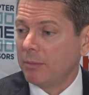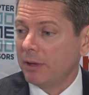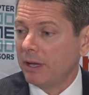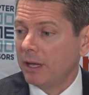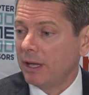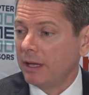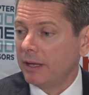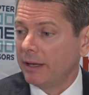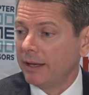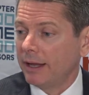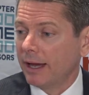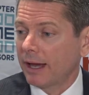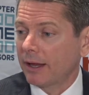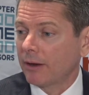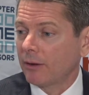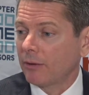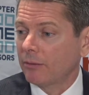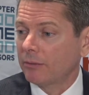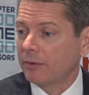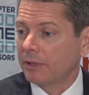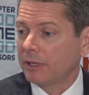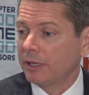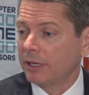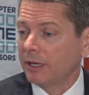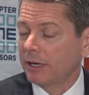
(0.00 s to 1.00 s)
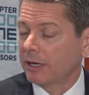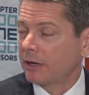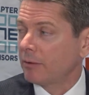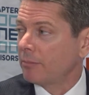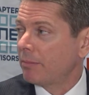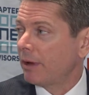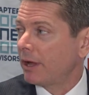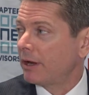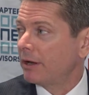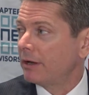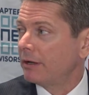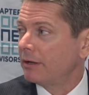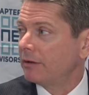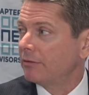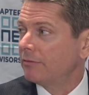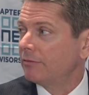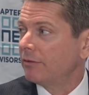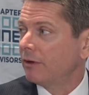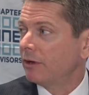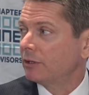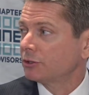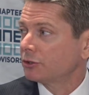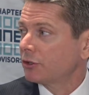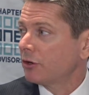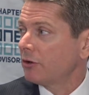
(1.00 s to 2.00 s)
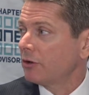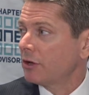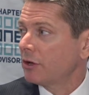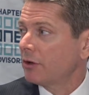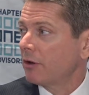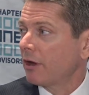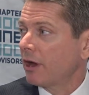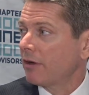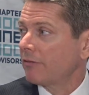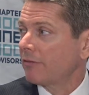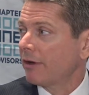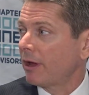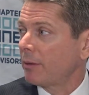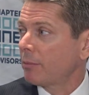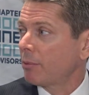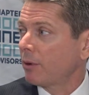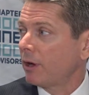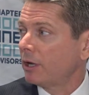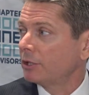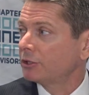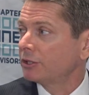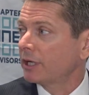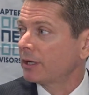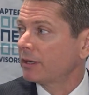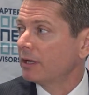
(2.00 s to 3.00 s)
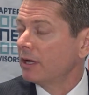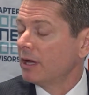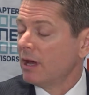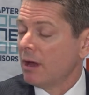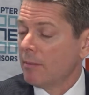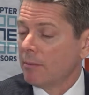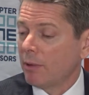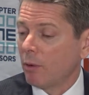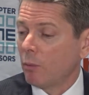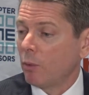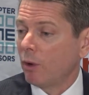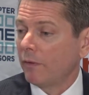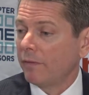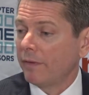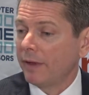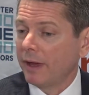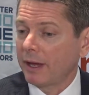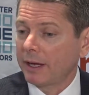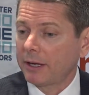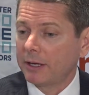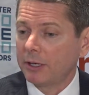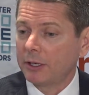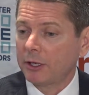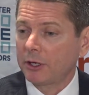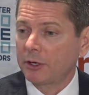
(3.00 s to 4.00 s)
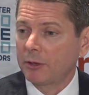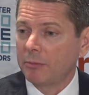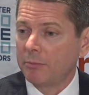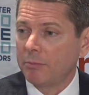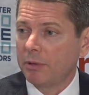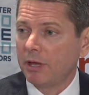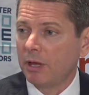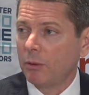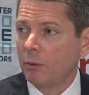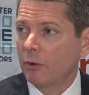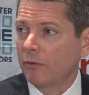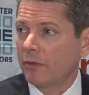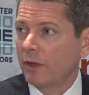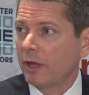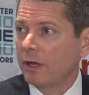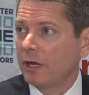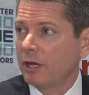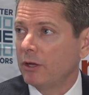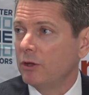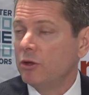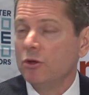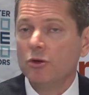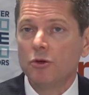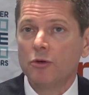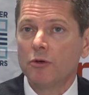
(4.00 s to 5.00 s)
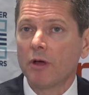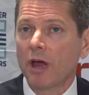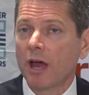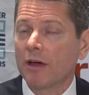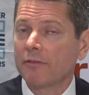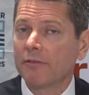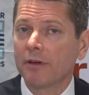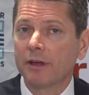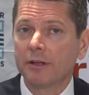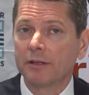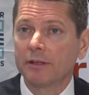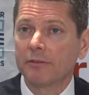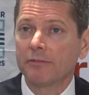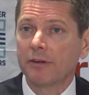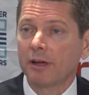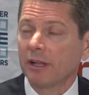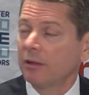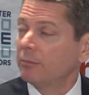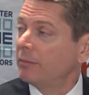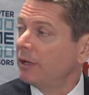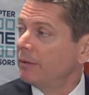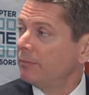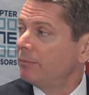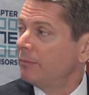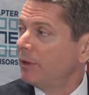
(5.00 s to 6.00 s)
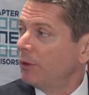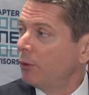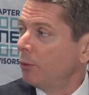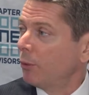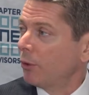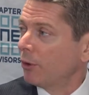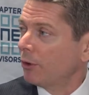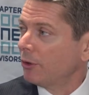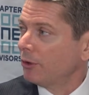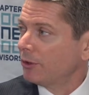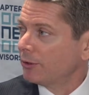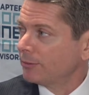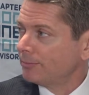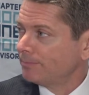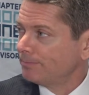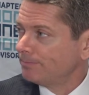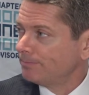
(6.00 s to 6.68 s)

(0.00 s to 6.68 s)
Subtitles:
be not only a competitive Australian graphite project, but one that could compete with any new graphite development in the world.